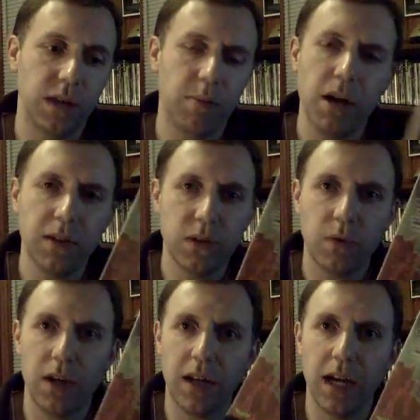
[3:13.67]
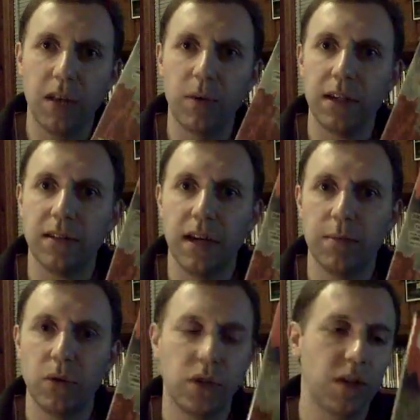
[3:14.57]
I bought this around Halloween
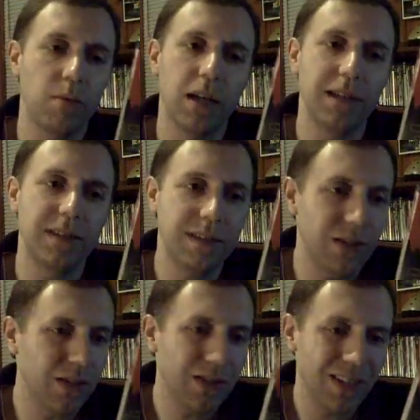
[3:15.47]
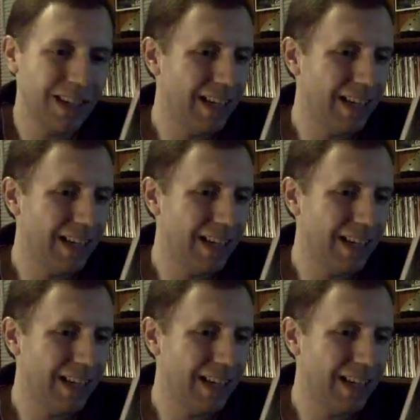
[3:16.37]
time this year, but I just